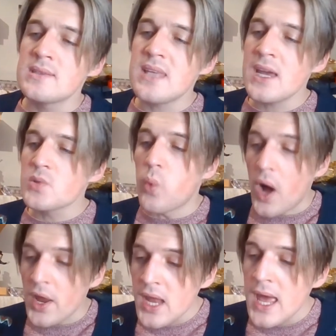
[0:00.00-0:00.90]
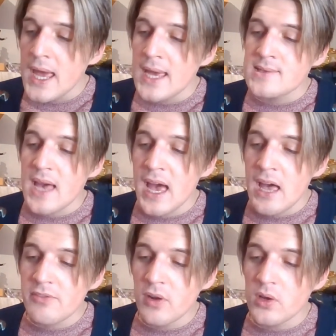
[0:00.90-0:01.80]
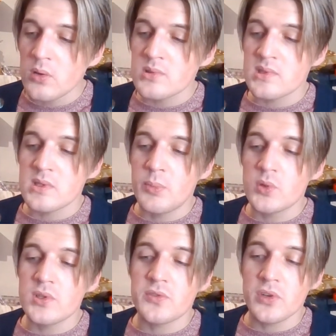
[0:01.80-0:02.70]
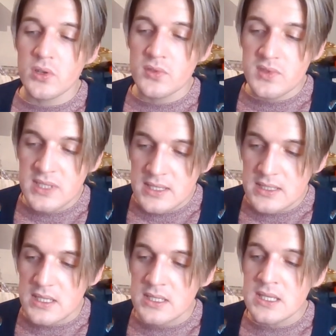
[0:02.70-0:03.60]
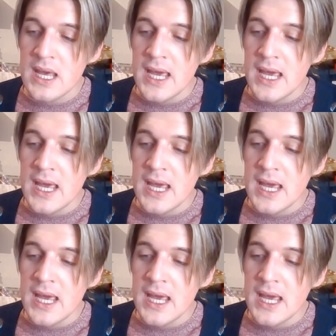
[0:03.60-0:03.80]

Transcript: stage one is hair follicles are supported through consistent